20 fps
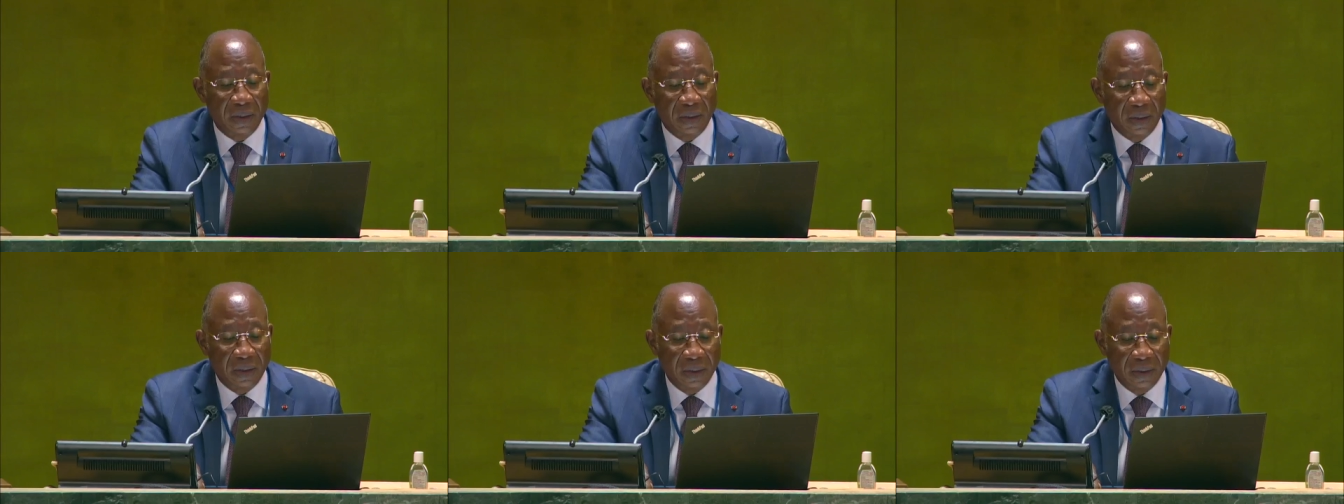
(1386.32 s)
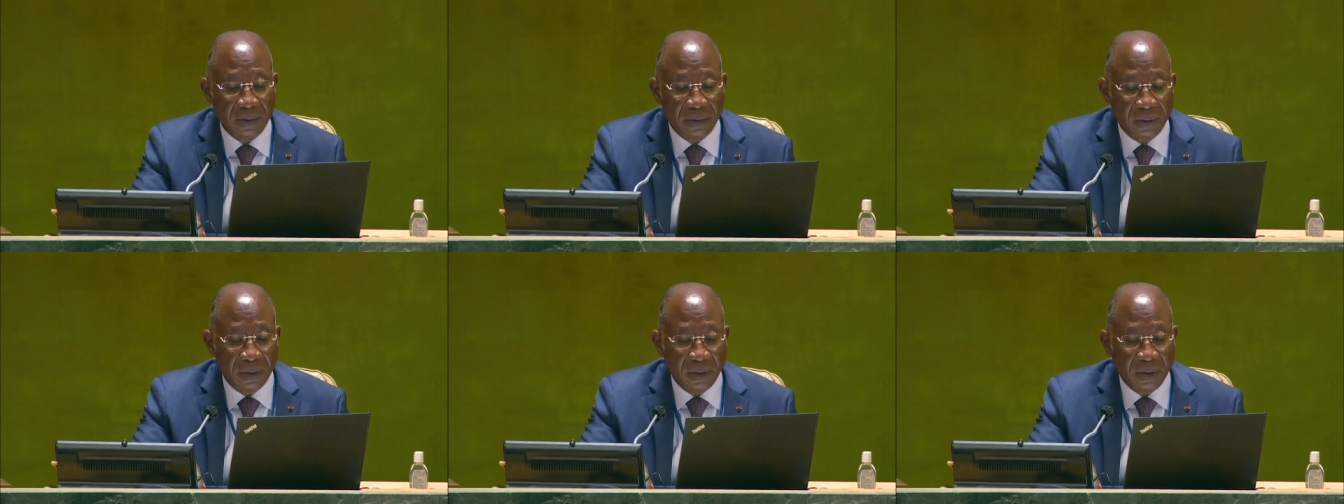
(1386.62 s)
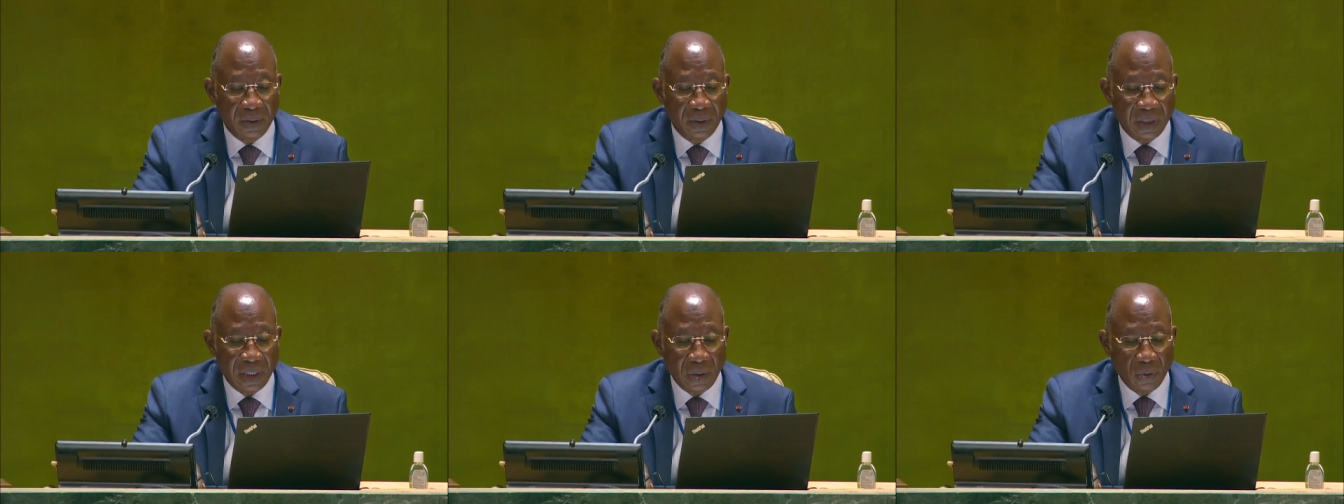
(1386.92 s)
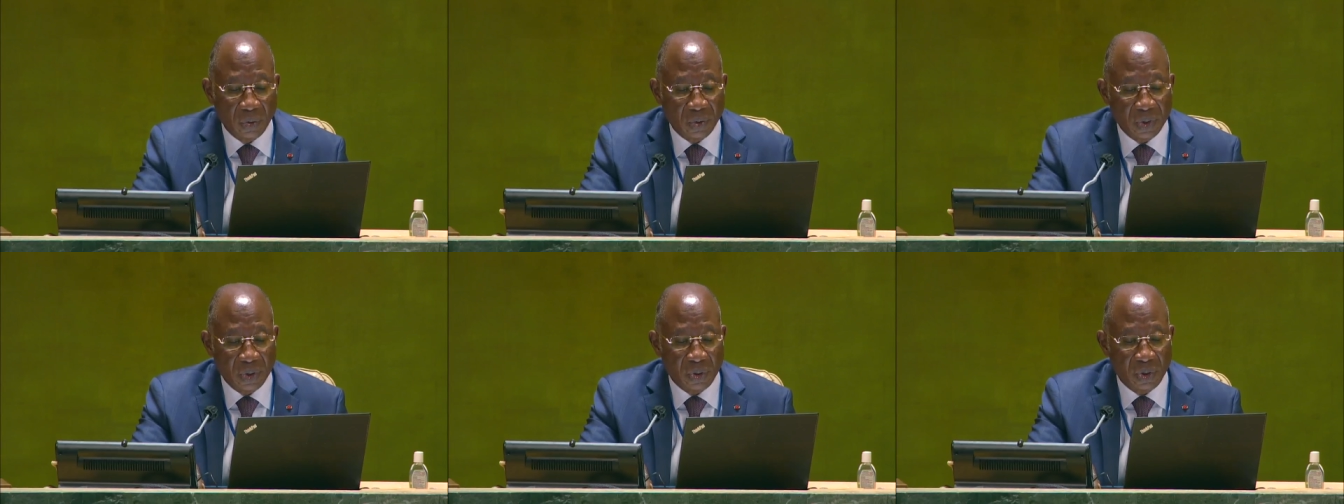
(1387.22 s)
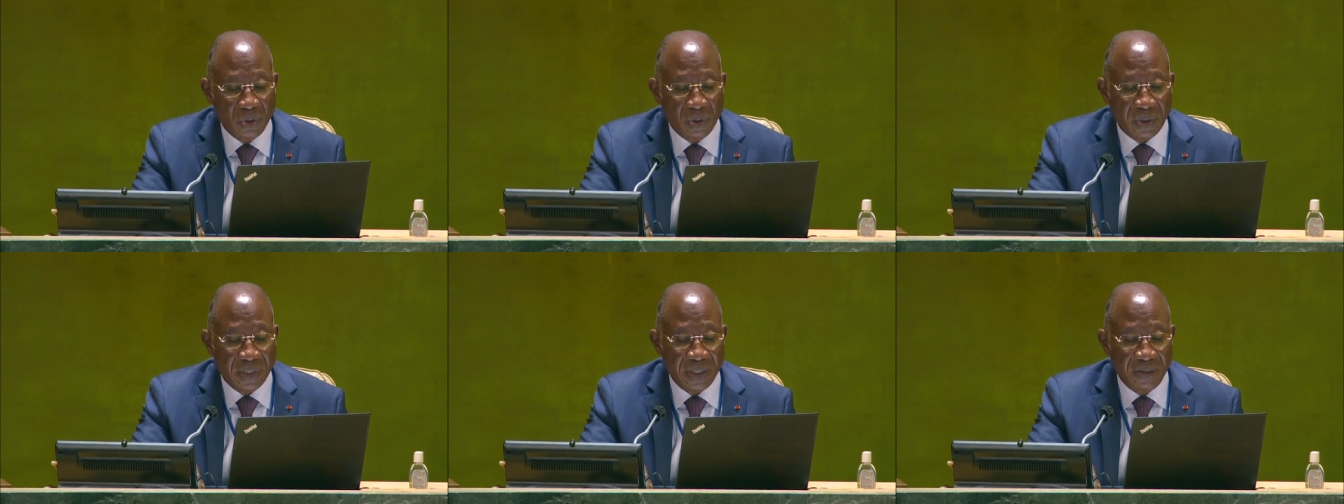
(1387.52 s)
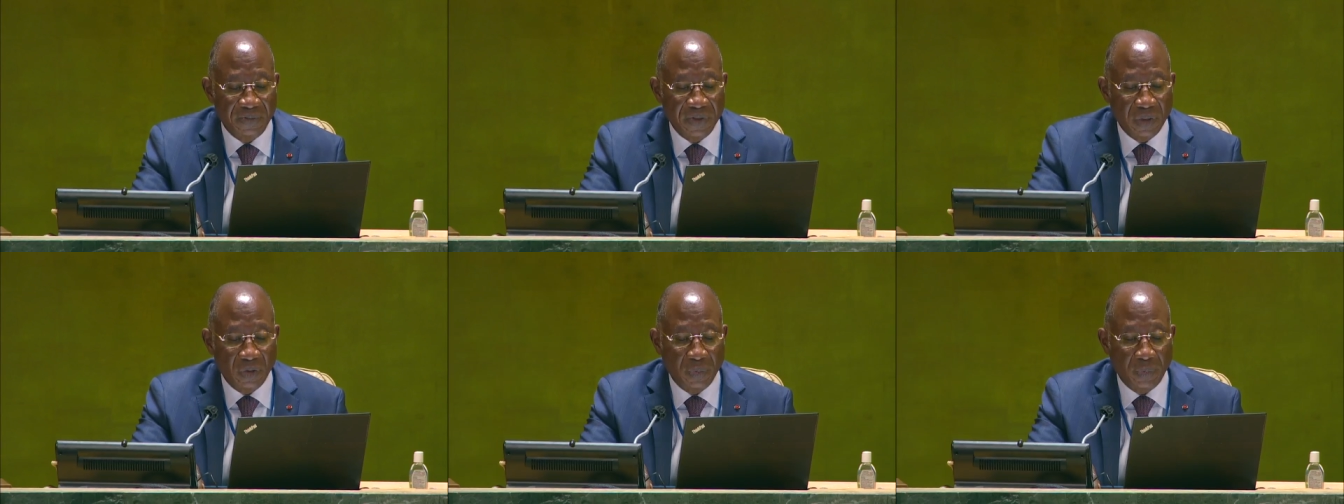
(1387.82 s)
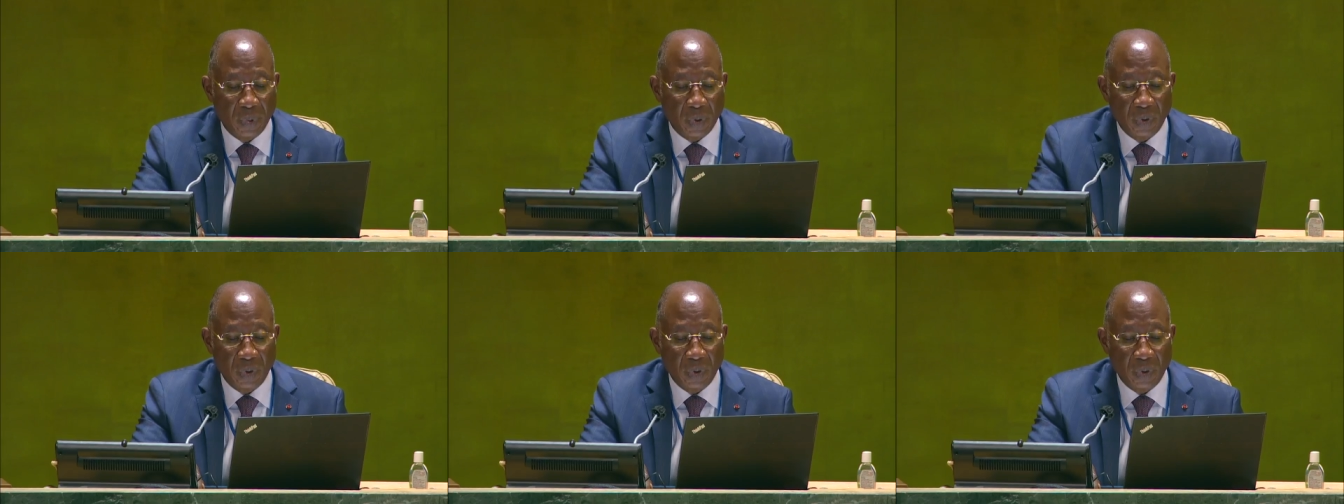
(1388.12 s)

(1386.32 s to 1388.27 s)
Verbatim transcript: wish to thank the President of Estonia